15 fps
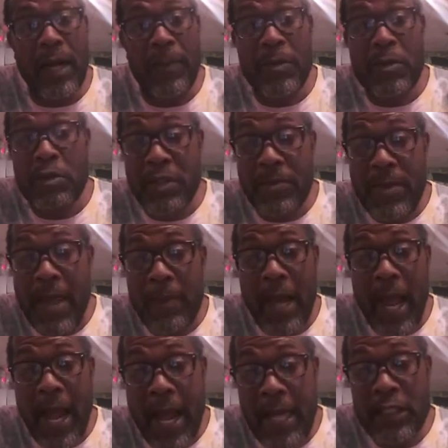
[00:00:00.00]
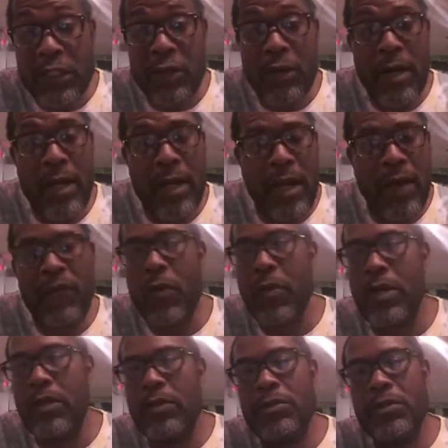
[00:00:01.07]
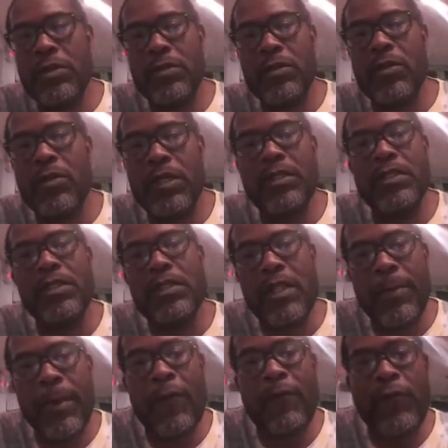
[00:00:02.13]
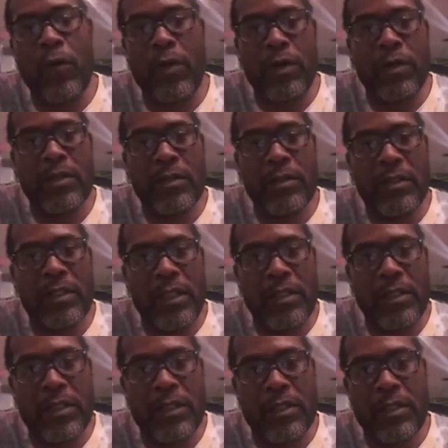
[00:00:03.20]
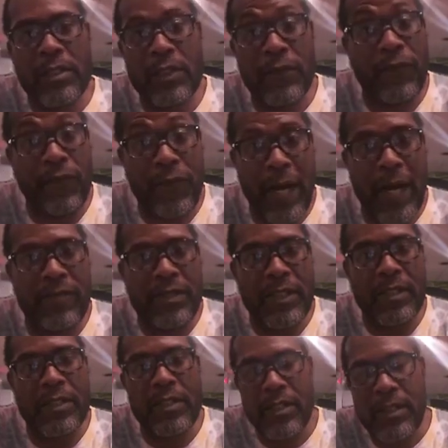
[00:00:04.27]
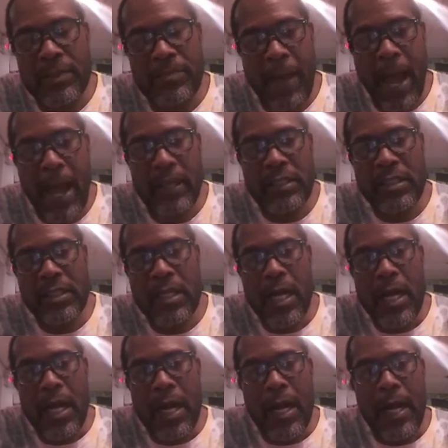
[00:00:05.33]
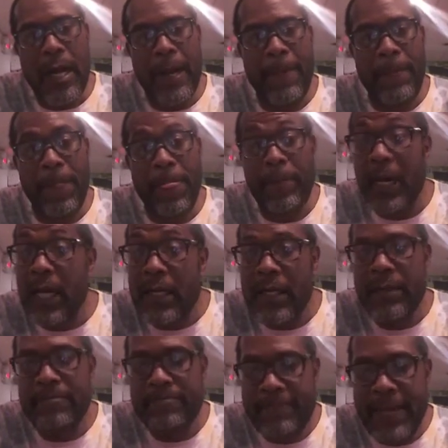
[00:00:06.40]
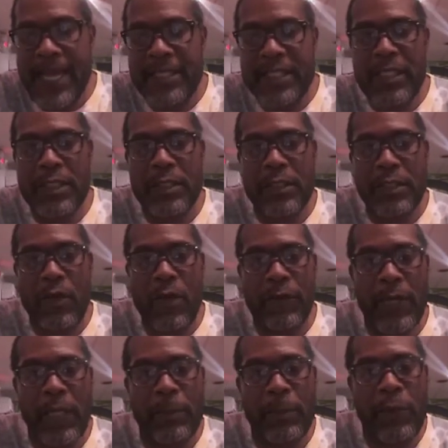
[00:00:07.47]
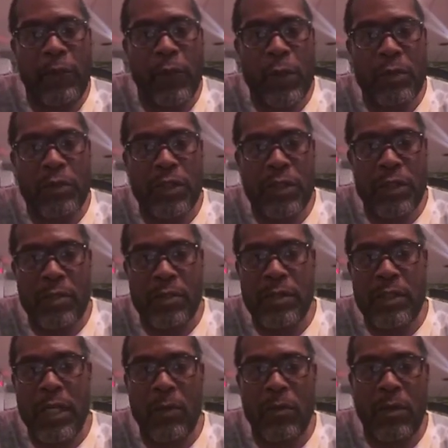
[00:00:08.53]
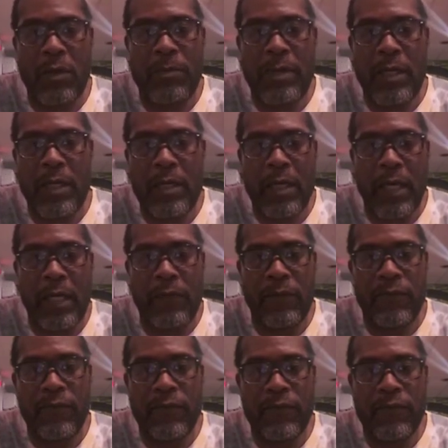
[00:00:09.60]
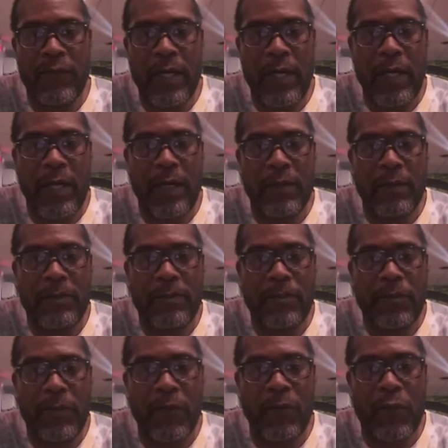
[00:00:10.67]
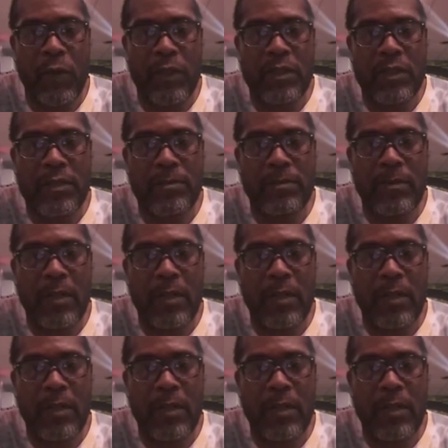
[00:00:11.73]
You should be able to answer every one of those questions in about 4 sentences to 5 sentences max. But 8 sentences are available for you to use that will be kind of enforced.